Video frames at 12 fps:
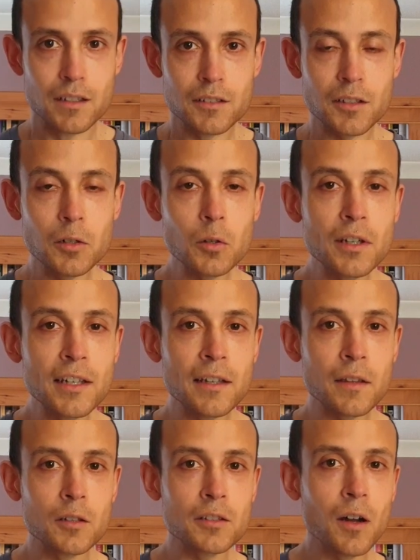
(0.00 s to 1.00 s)
So looking at
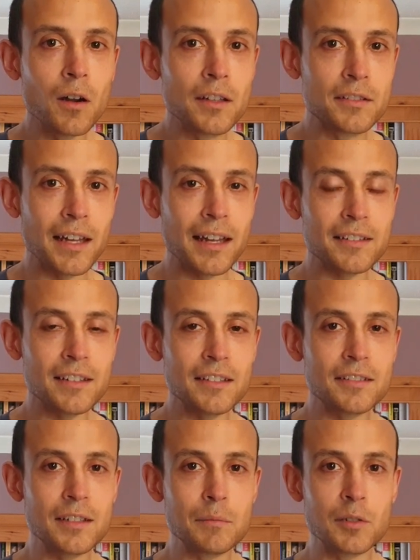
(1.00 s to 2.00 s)
those heights, it actually
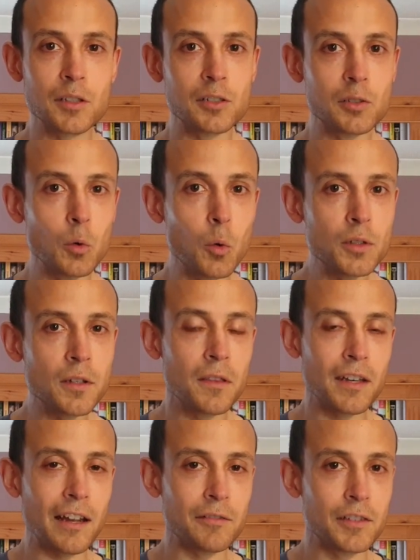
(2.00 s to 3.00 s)
seems that shorter
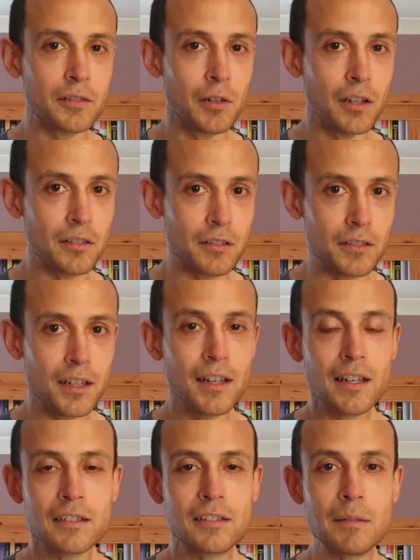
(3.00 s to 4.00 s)
than average runners
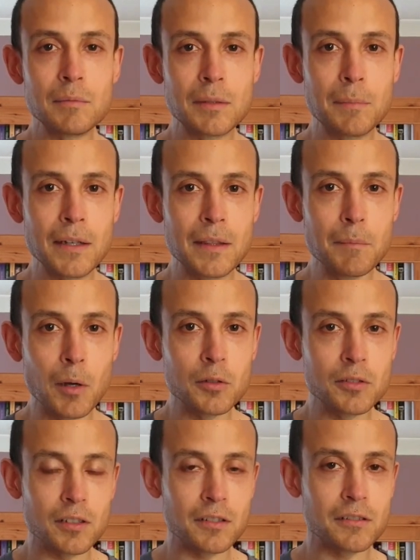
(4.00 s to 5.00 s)
seem to be the
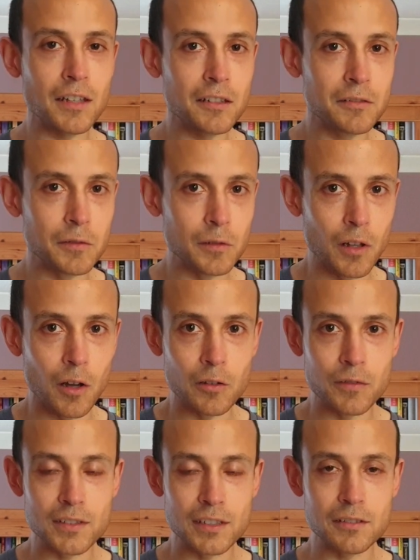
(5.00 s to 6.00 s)
most successful
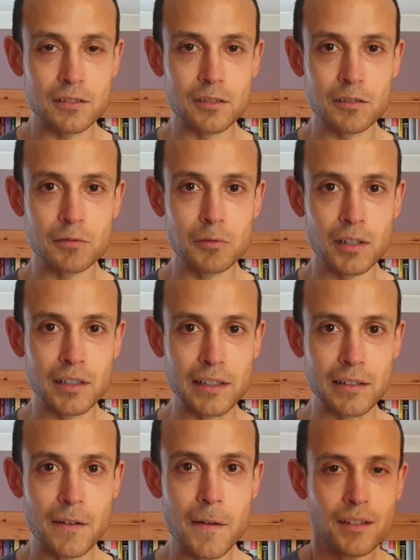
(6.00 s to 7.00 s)
over distance running.